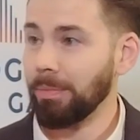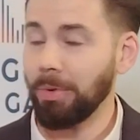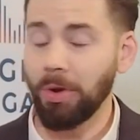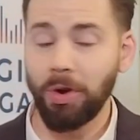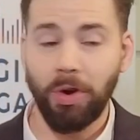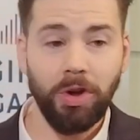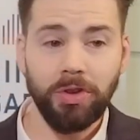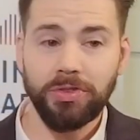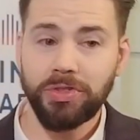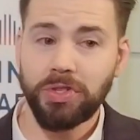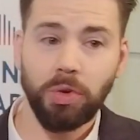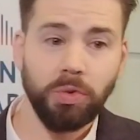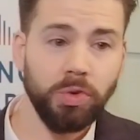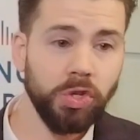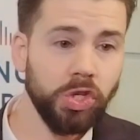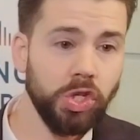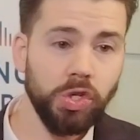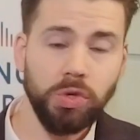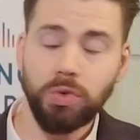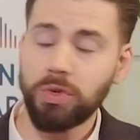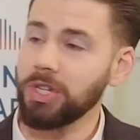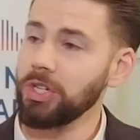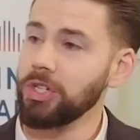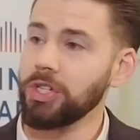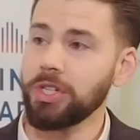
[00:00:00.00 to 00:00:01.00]
But also,
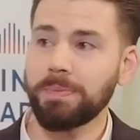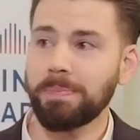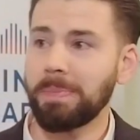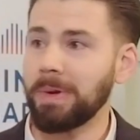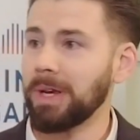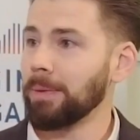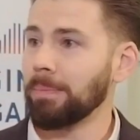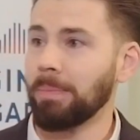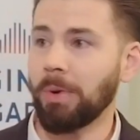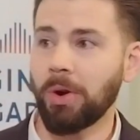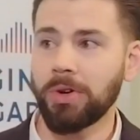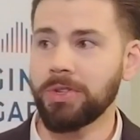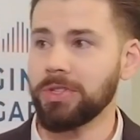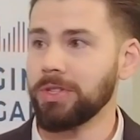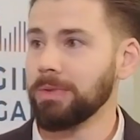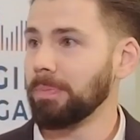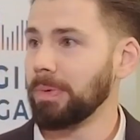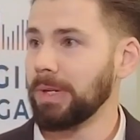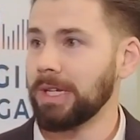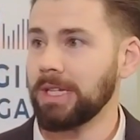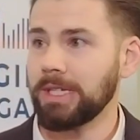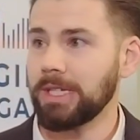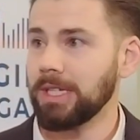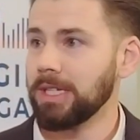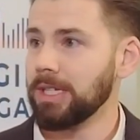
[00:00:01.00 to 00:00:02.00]
you can just pick parts and
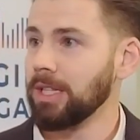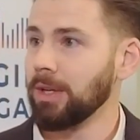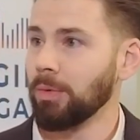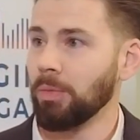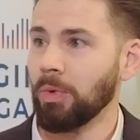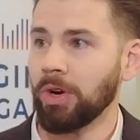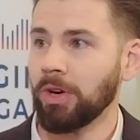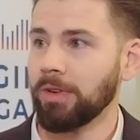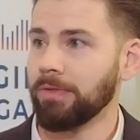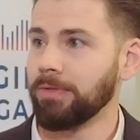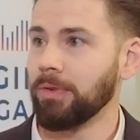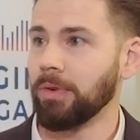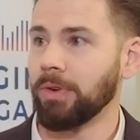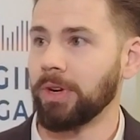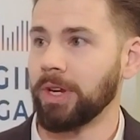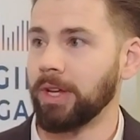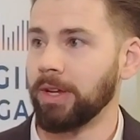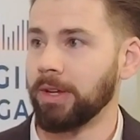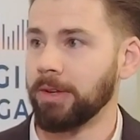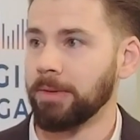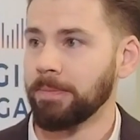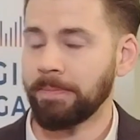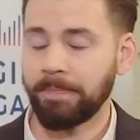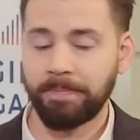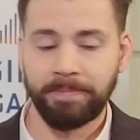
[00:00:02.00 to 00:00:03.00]
pieces that work for you.
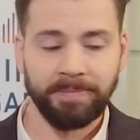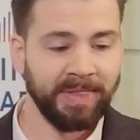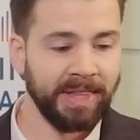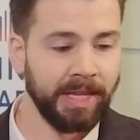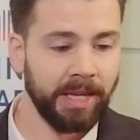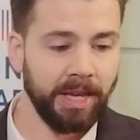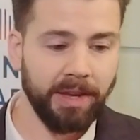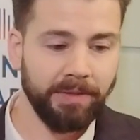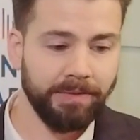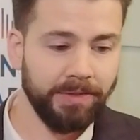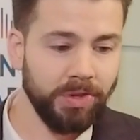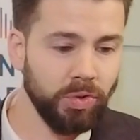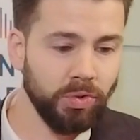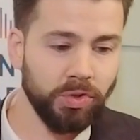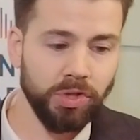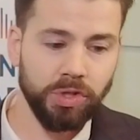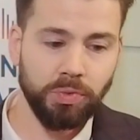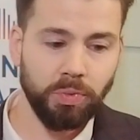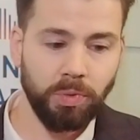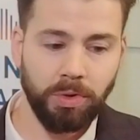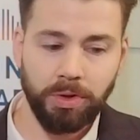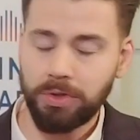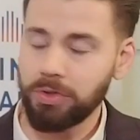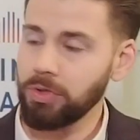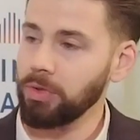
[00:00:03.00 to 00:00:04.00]
If you just
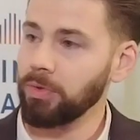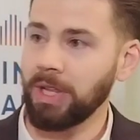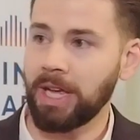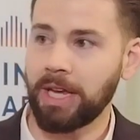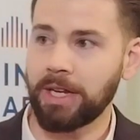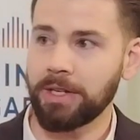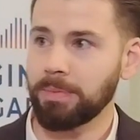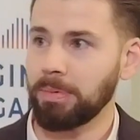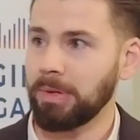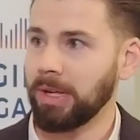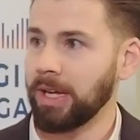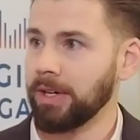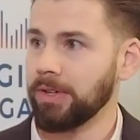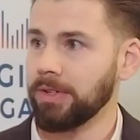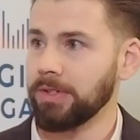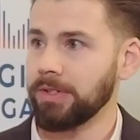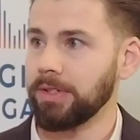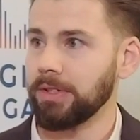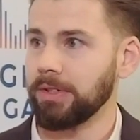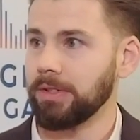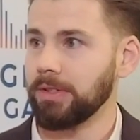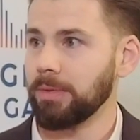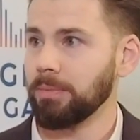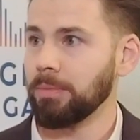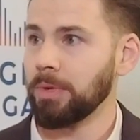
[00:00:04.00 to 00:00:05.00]
want to do last planner
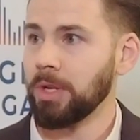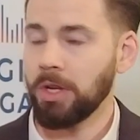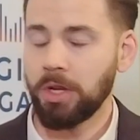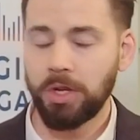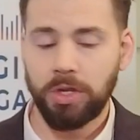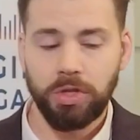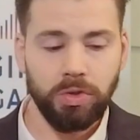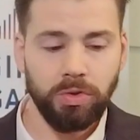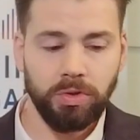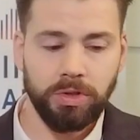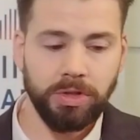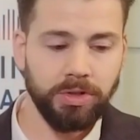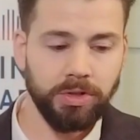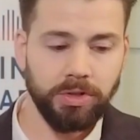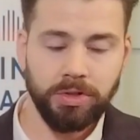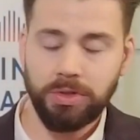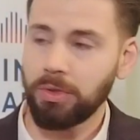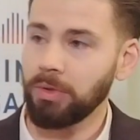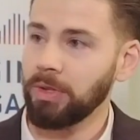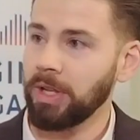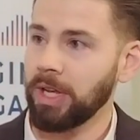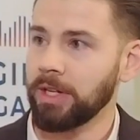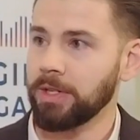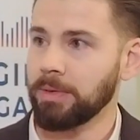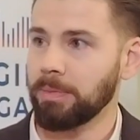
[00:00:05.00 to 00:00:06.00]
system, you can just
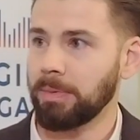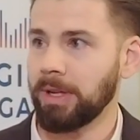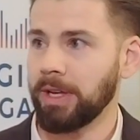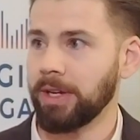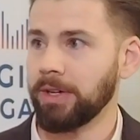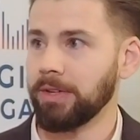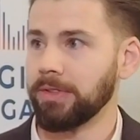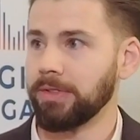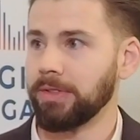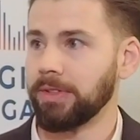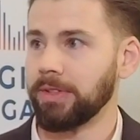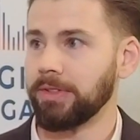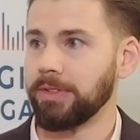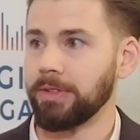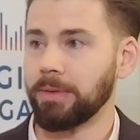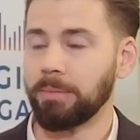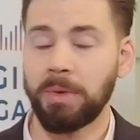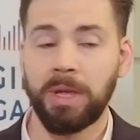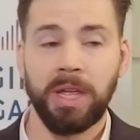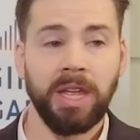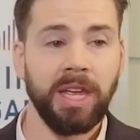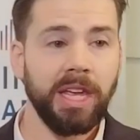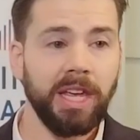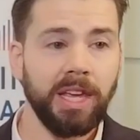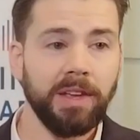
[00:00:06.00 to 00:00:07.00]
do last planner system.
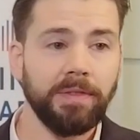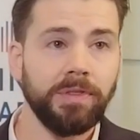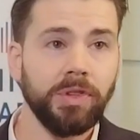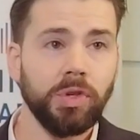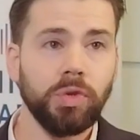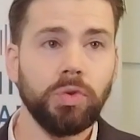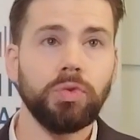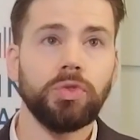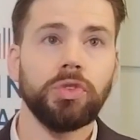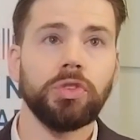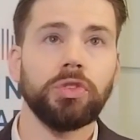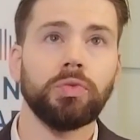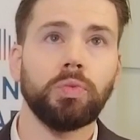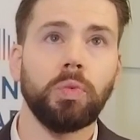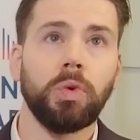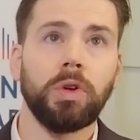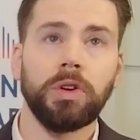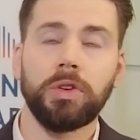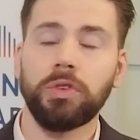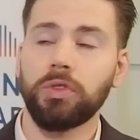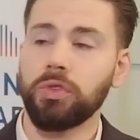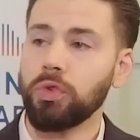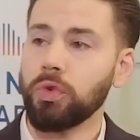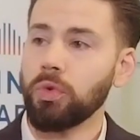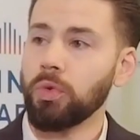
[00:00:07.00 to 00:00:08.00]
If you just want
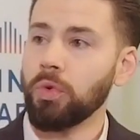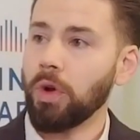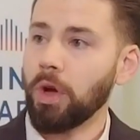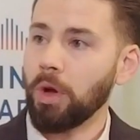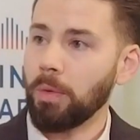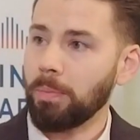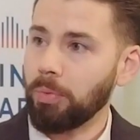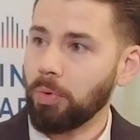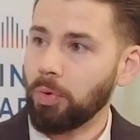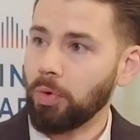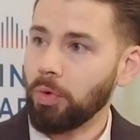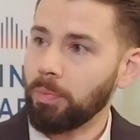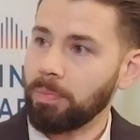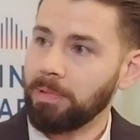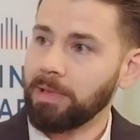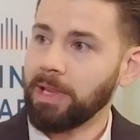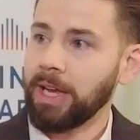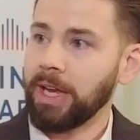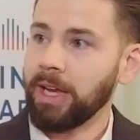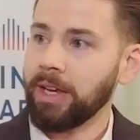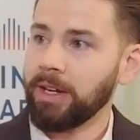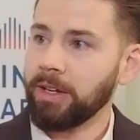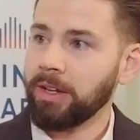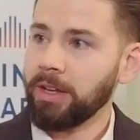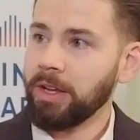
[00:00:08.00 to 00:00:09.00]
to do a pull
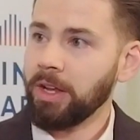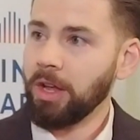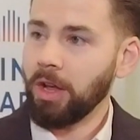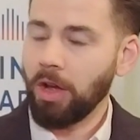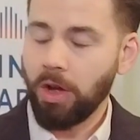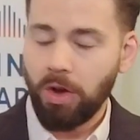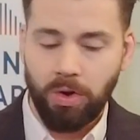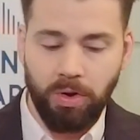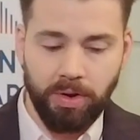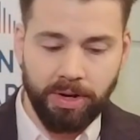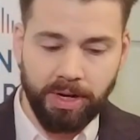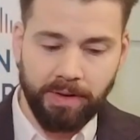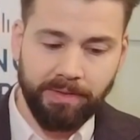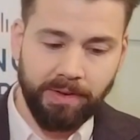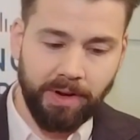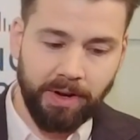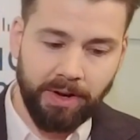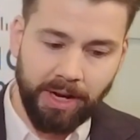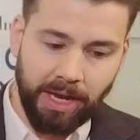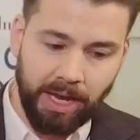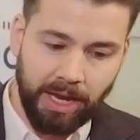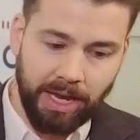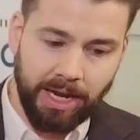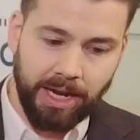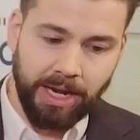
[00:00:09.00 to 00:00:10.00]
plan on a
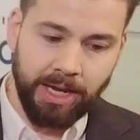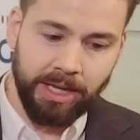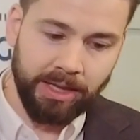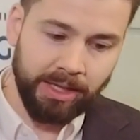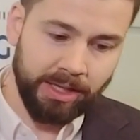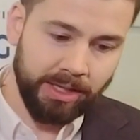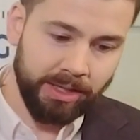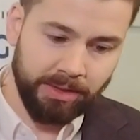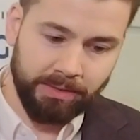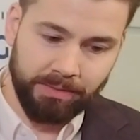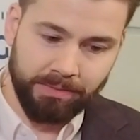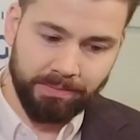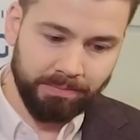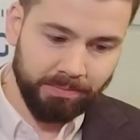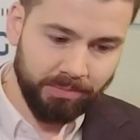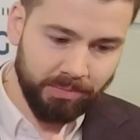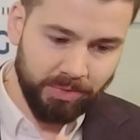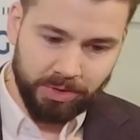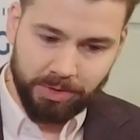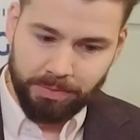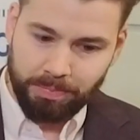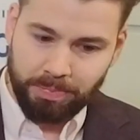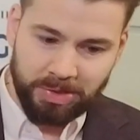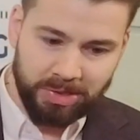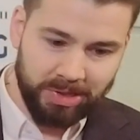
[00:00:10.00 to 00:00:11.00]
very highly
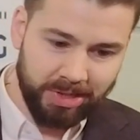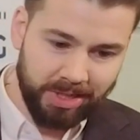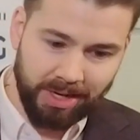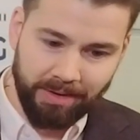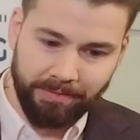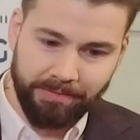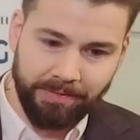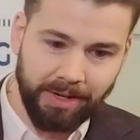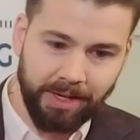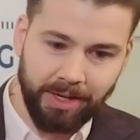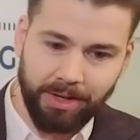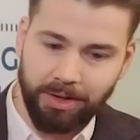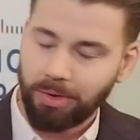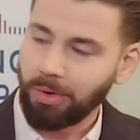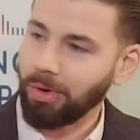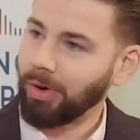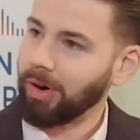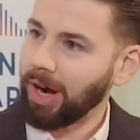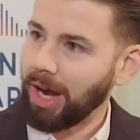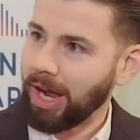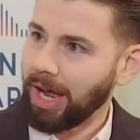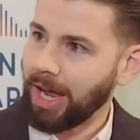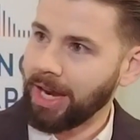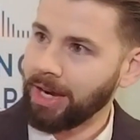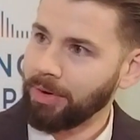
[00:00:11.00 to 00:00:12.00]
specific or
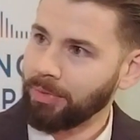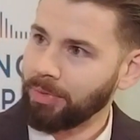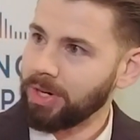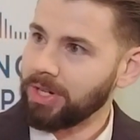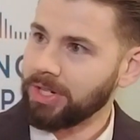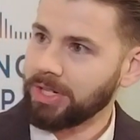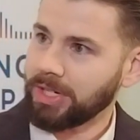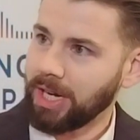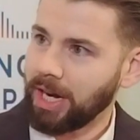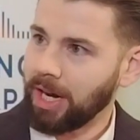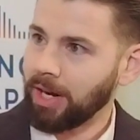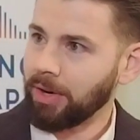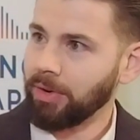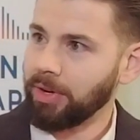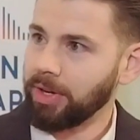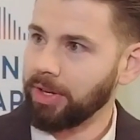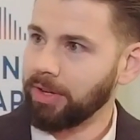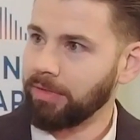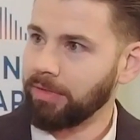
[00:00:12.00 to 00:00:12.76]
high risk area